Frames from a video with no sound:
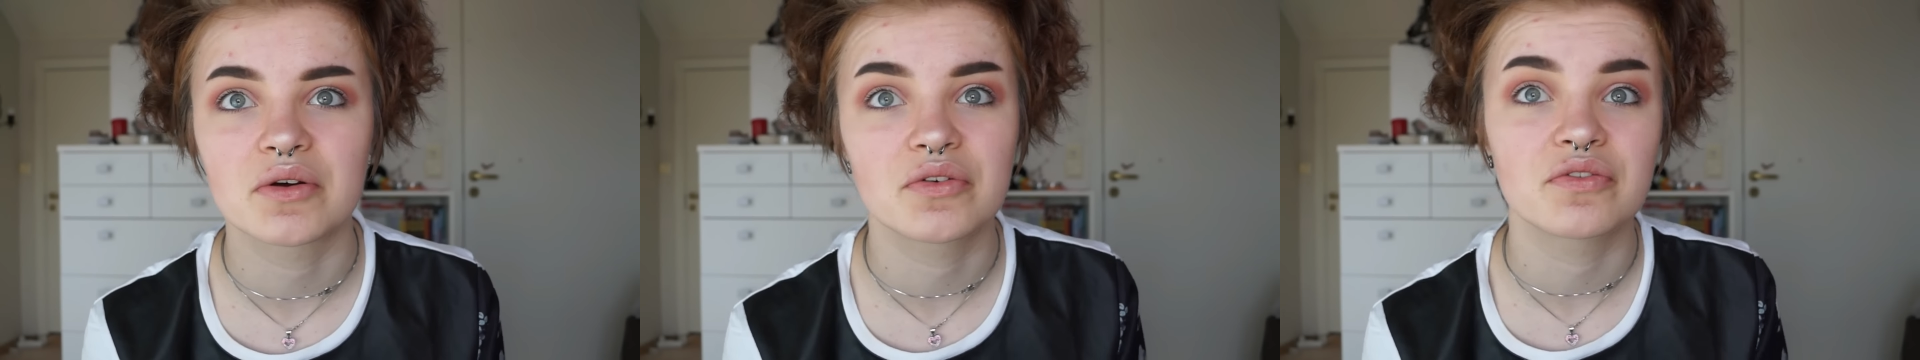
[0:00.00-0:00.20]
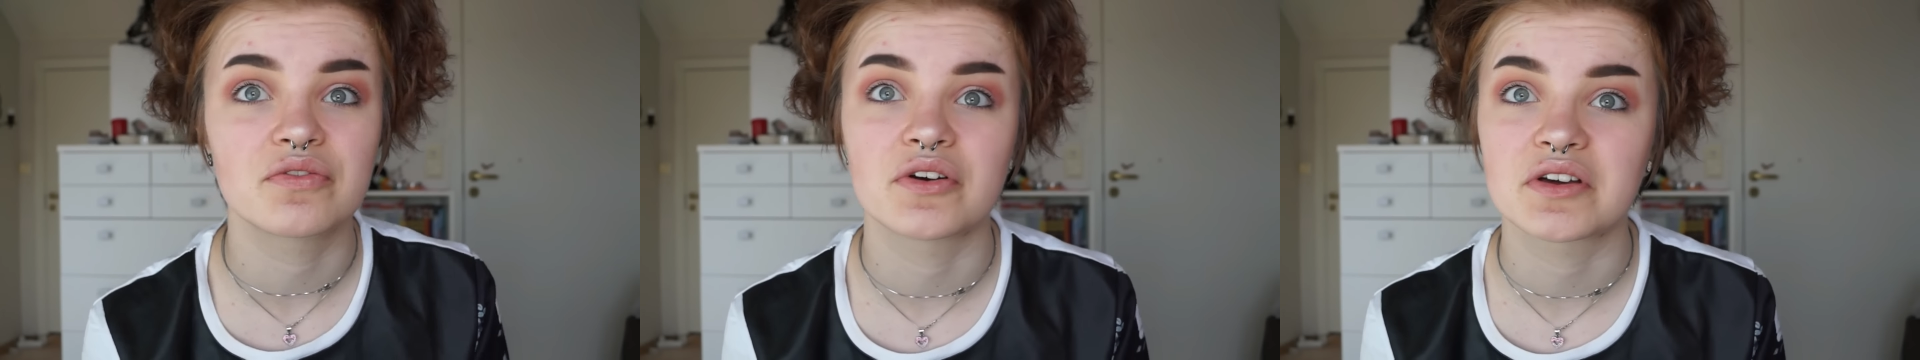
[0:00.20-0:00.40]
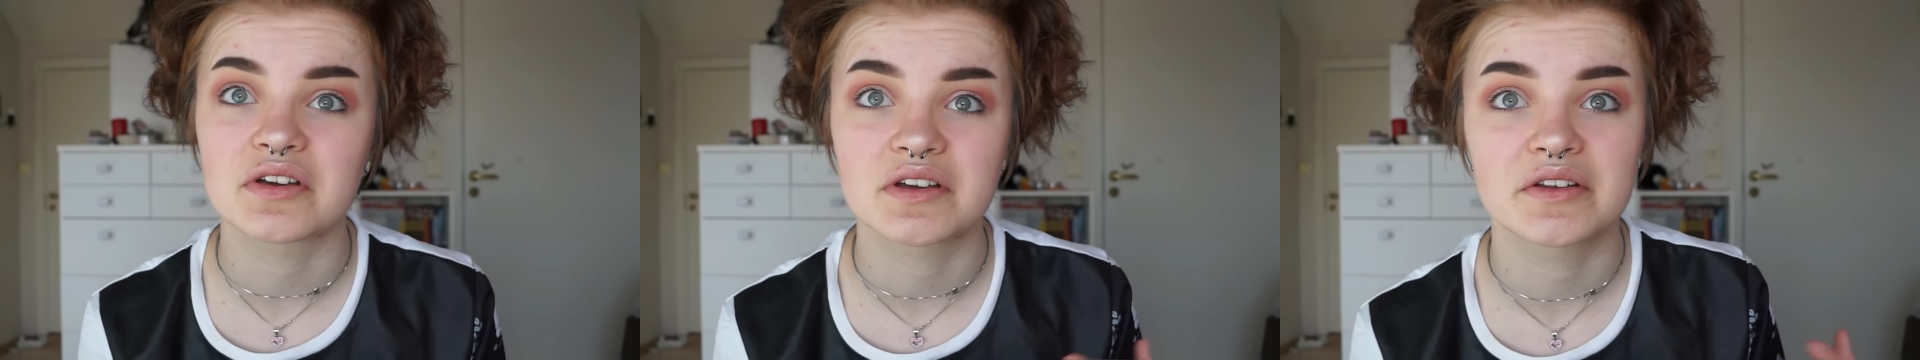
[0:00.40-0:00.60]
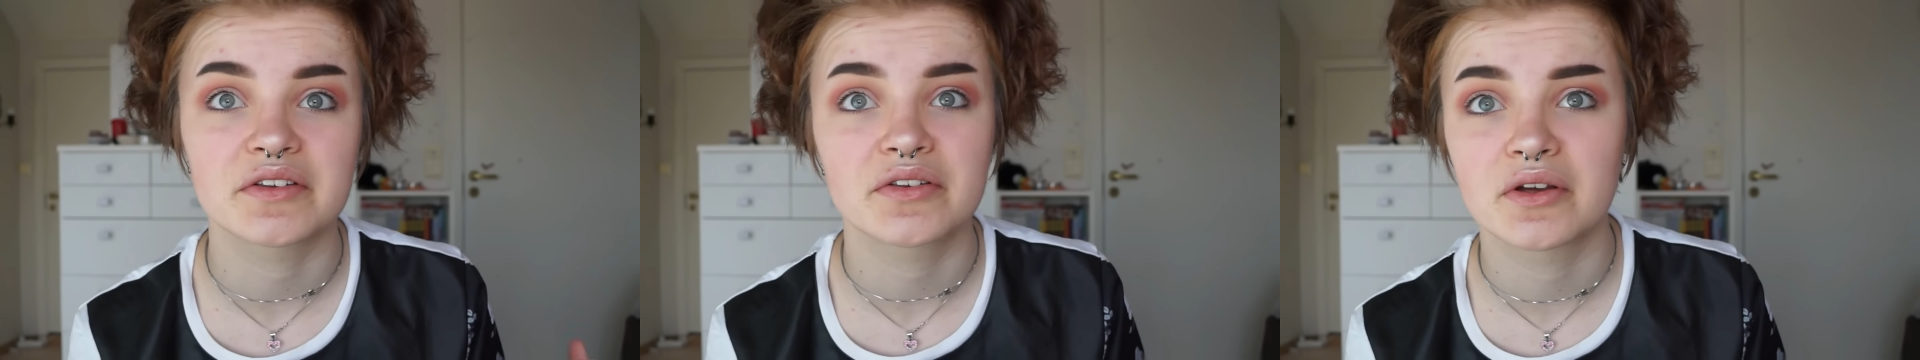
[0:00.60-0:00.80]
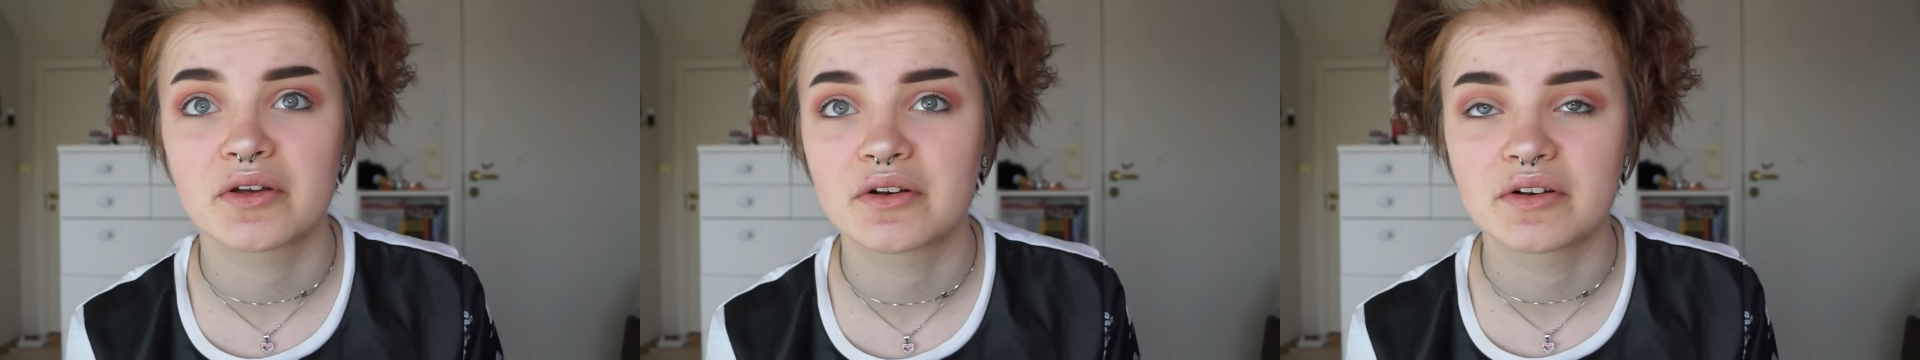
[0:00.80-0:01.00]
of fucking
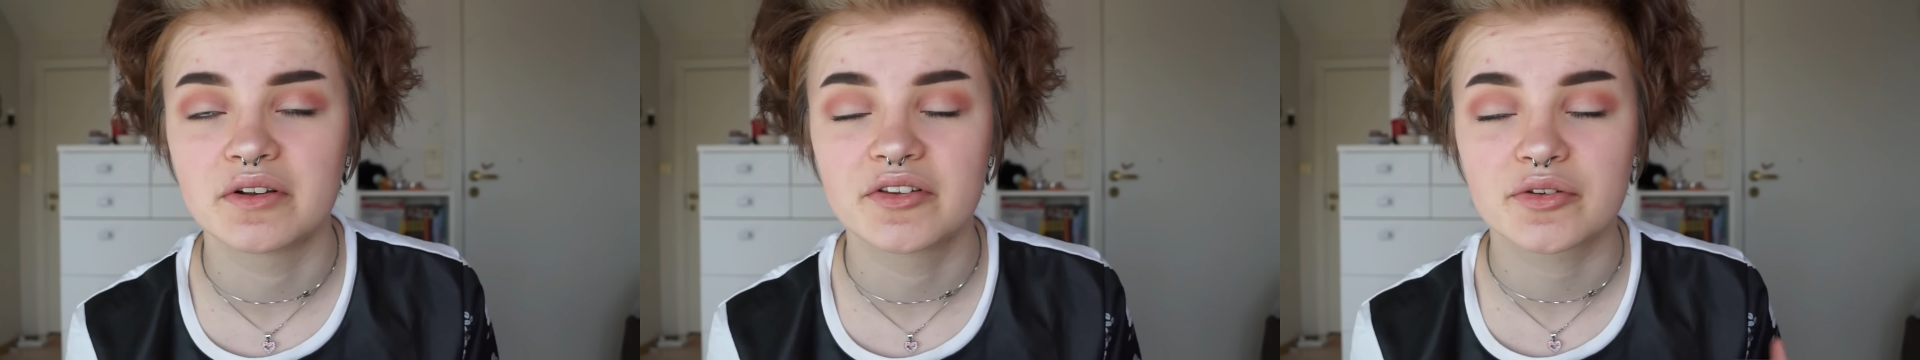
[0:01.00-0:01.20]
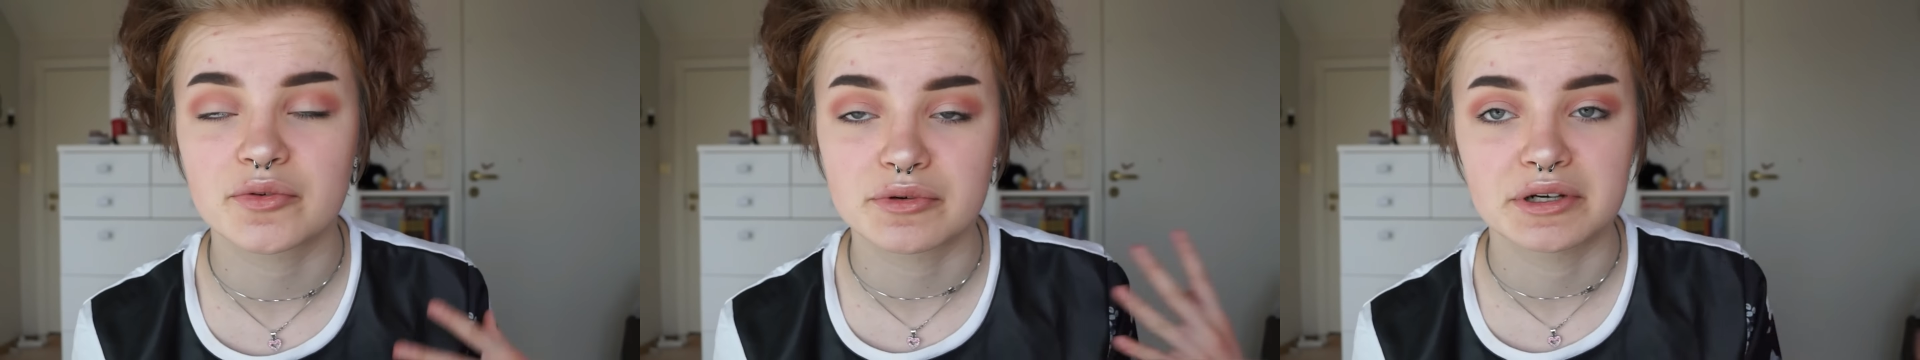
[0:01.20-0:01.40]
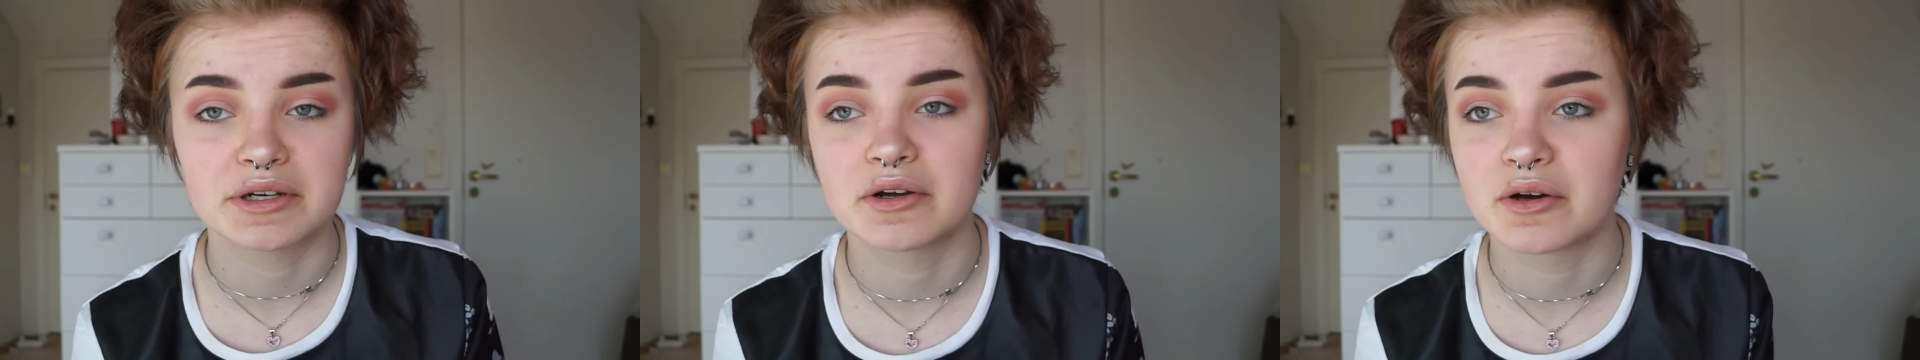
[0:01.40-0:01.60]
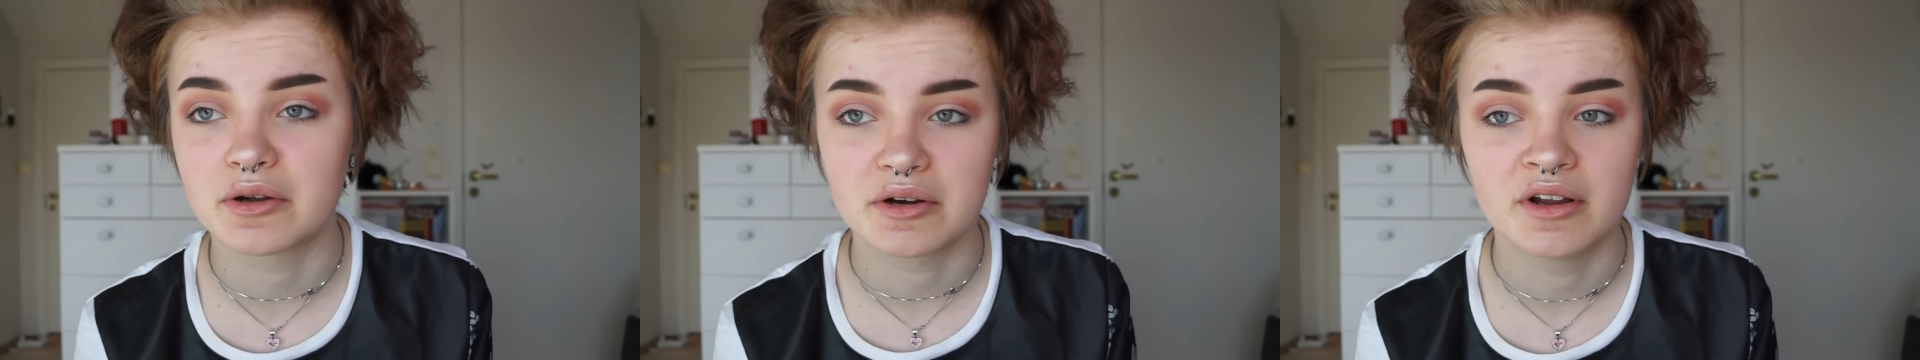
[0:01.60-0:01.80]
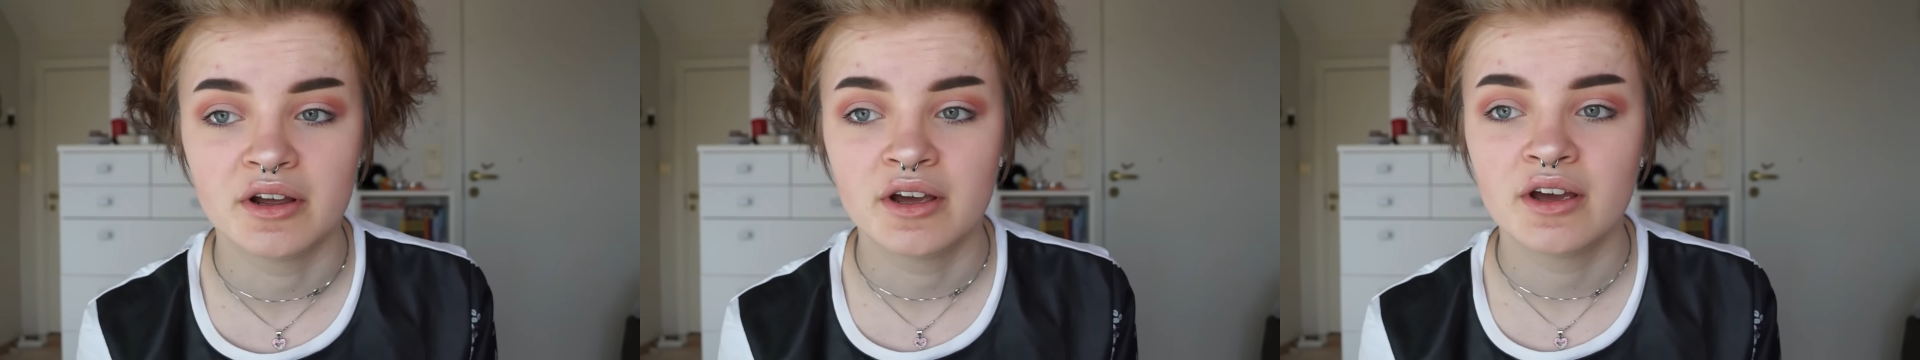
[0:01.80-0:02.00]
sunscreen
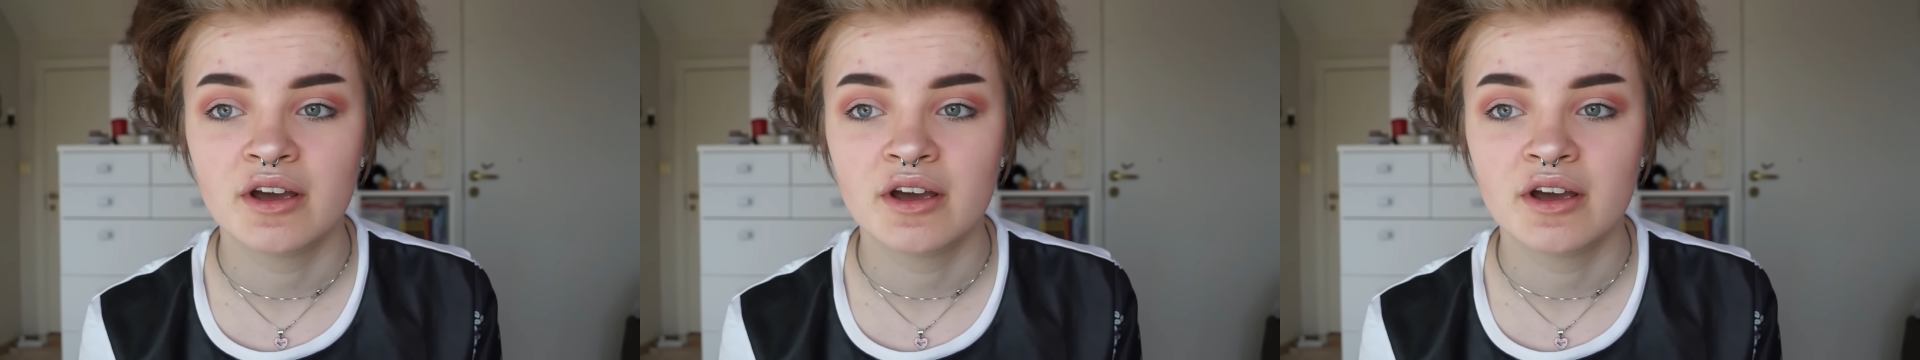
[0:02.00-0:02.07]
on.